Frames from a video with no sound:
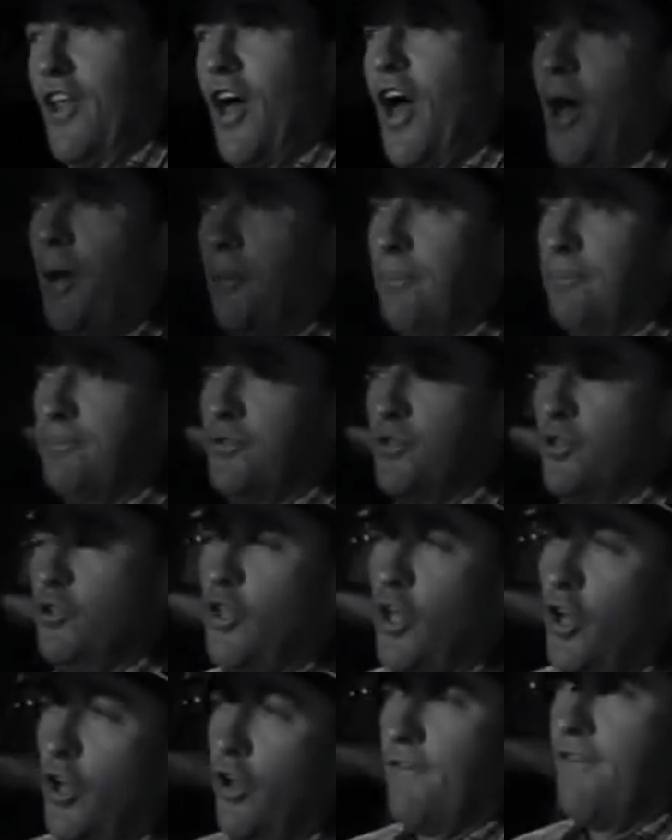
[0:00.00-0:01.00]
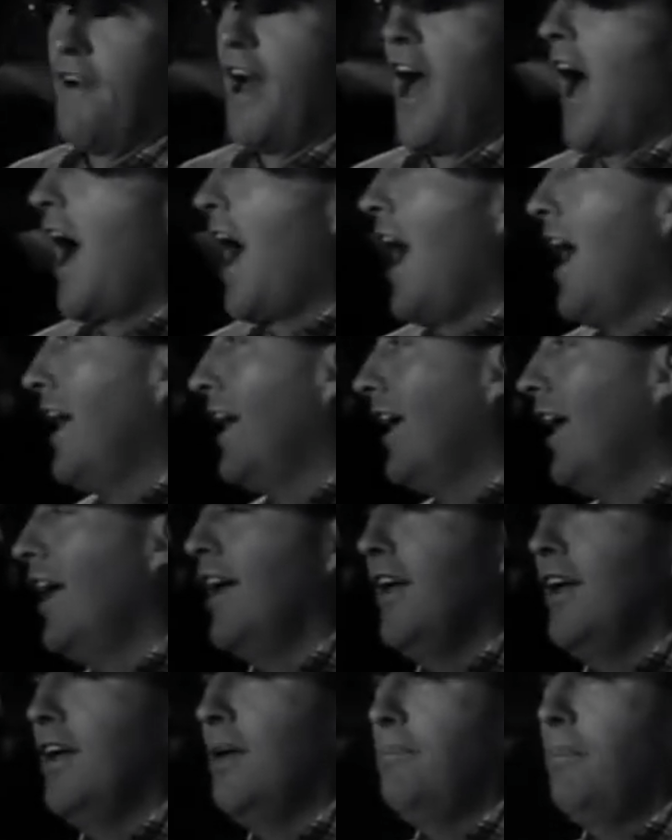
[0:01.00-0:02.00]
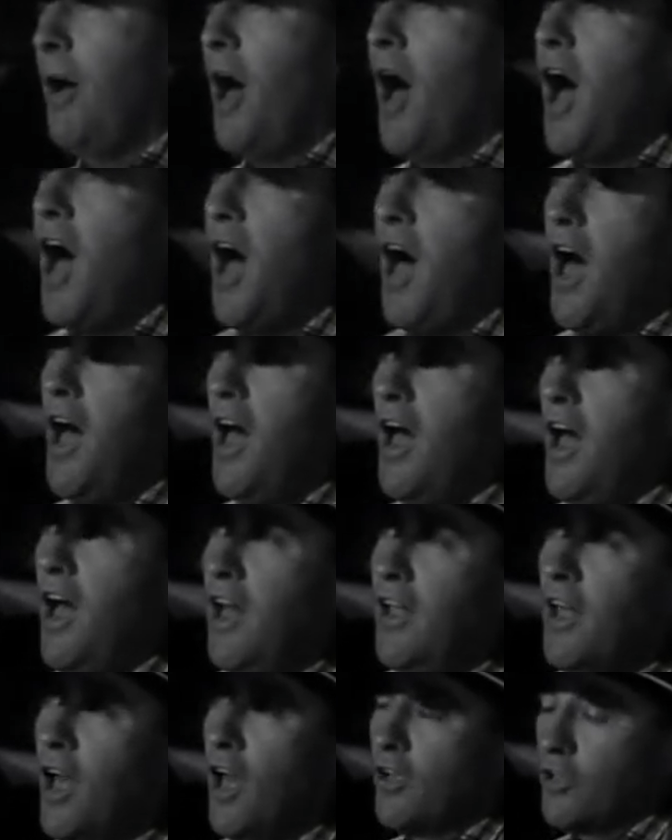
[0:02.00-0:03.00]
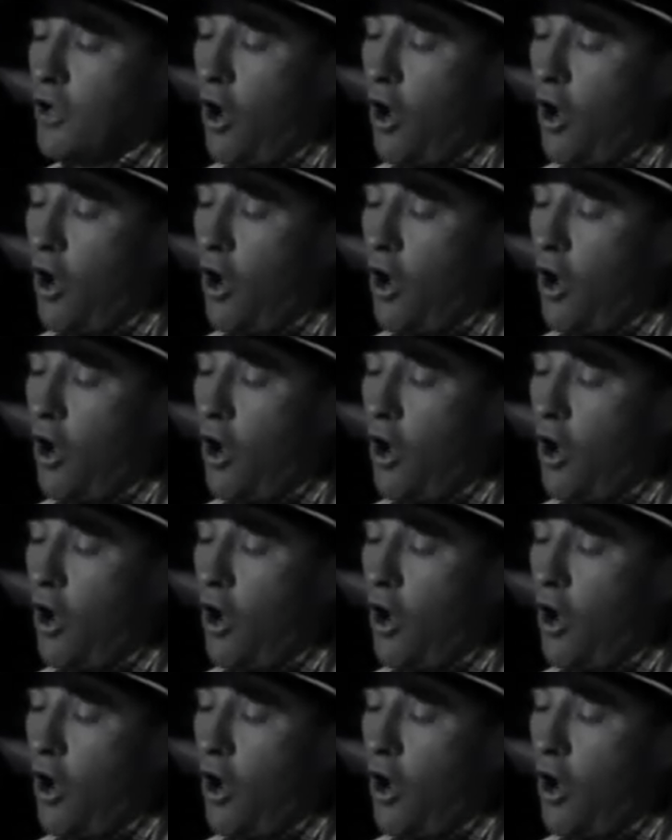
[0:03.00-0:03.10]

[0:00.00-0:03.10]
up to the vagabond